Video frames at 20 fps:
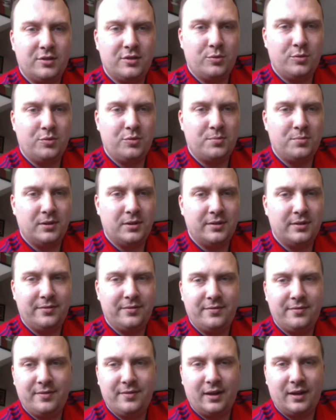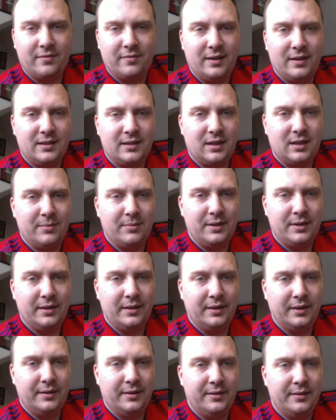Wolfsburg to fuck things up here
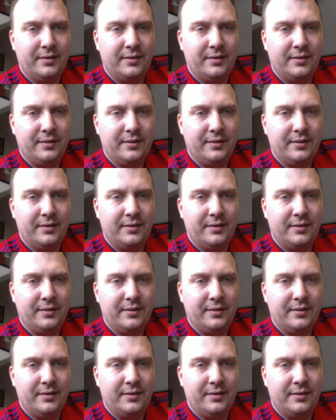then.